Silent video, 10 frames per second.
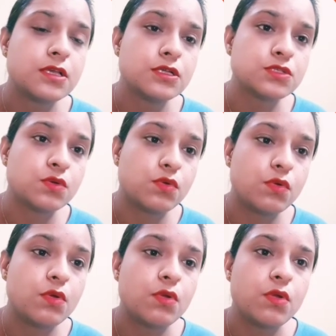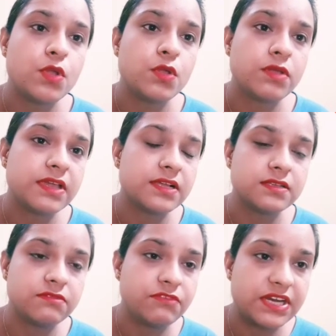So you
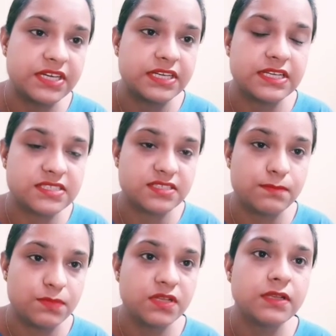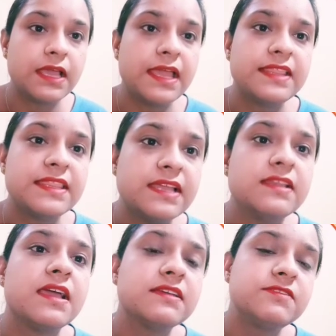can write it as simple. And
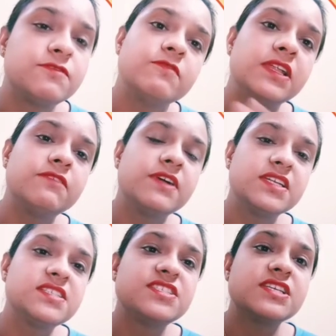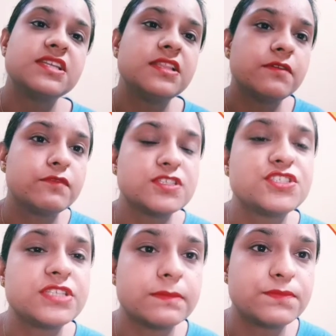then when what is done in the first
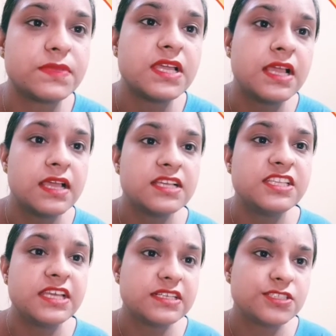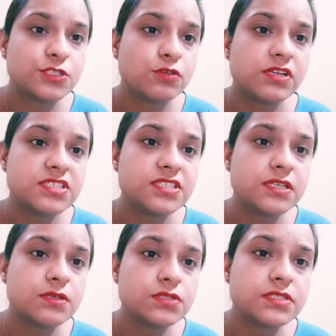step, there are storage
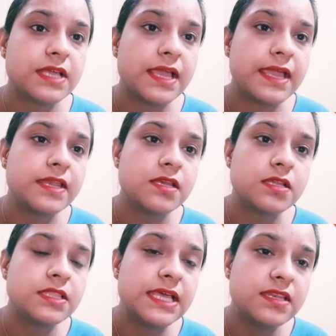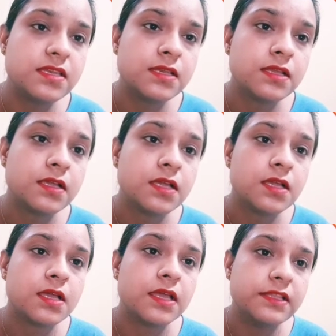silos, and then
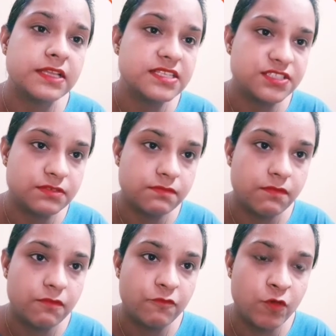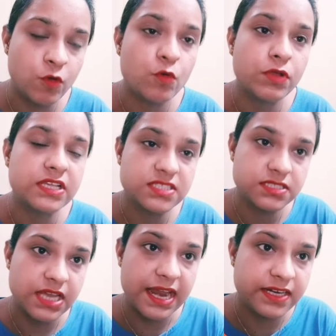this flour
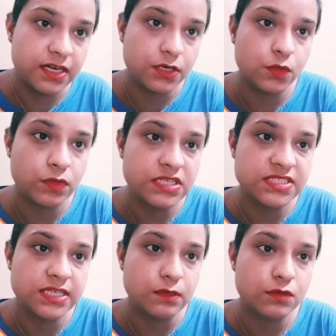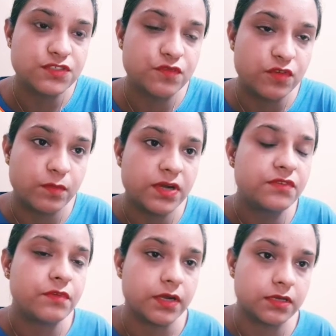is added to the silos from a
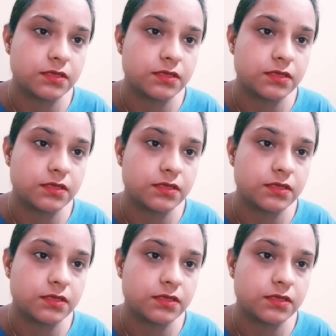truck.